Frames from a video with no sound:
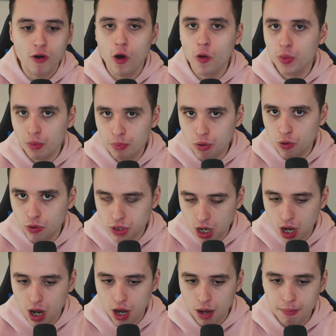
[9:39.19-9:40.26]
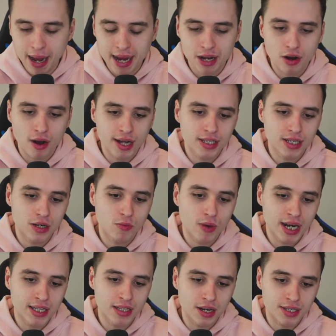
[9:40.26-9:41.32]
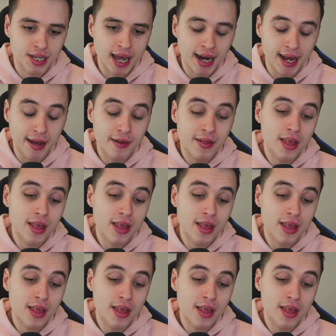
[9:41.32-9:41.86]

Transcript: on the ball to hurt Man United when he does get it.